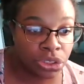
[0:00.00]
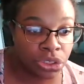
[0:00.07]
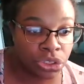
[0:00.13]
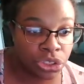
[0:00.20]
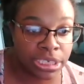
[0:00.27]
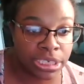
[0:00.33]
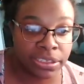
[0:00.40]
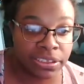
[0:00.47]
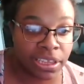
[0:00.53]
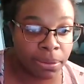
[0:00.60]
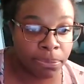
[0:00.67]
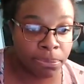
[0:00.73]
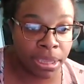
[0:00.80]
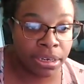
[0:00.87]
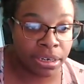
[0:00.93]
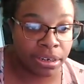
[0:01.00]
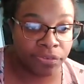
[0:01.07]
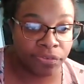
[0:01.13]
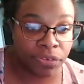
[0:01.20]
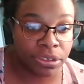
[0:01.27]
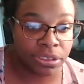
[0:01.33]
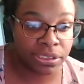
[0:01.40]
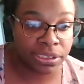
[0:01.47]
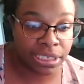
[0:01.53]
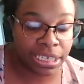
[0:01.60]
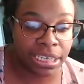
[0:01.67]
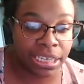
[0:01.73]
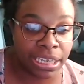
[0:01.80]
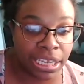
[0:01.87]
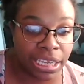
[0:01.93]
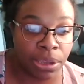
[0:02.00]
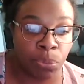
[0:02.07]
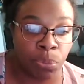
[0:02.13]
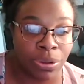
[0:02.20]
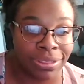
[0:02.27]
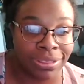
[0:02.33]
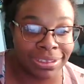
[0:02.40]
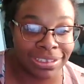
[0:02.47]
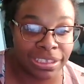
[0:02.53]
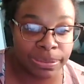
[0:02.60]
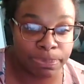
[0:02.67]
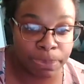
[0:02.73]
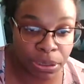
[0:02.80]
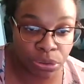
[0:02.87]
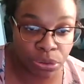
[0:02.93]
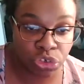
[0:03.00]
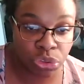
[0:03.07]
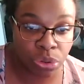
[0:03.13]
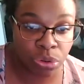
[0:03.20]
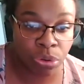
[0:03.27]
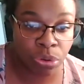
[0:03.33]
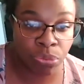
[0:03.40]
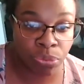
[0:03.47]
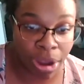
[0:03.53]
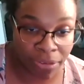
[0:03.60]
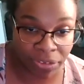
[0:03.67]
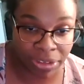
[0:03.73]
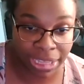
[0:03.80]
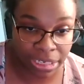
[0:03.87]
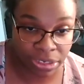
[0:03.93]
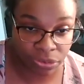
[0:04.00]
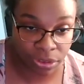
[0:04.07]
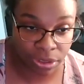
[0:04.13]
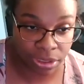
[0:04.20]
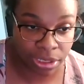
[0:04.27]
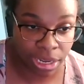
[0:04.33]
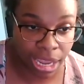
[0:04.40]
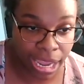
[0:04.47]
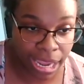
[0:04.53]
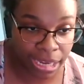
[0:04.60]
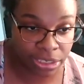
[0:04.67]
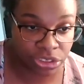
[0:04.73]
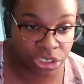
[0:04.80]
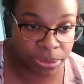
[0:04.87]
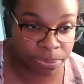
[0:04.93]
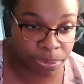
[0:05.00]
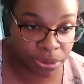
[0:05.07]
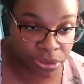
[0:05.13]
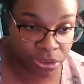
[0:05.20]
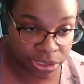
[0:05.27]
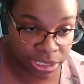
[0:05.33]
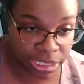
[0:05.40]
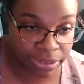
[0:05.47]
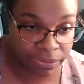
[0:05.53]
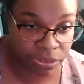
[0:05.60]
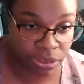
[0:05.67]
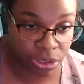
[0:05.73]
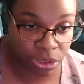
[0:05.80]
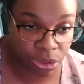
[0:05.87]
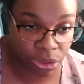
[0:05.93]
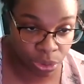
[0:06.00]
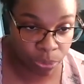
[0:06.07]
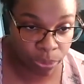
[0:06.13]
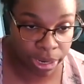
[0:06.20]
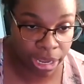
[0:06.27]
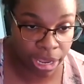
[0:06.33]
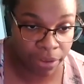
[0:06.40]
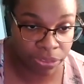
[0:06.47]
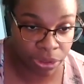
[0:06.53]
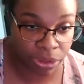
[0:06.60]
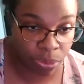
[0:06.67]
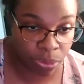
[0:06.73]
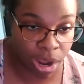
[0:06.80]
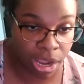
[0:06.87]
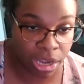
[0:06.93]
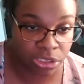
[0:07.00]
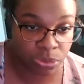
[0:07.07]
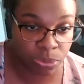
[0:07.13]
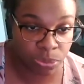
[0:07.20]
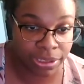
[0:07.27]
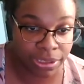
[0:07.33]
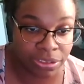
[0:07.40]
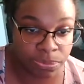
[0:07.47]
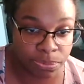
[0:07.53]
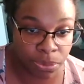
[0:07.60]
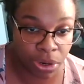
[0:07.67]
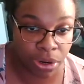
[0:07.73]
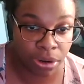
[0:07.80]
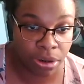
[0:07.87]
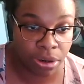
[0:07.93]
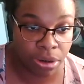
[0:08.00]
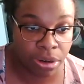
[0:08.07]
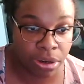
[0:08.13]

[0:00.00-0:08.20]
She is commended for seeing him with spiritual revelation as she perceives the glory of the cross with its myrrh.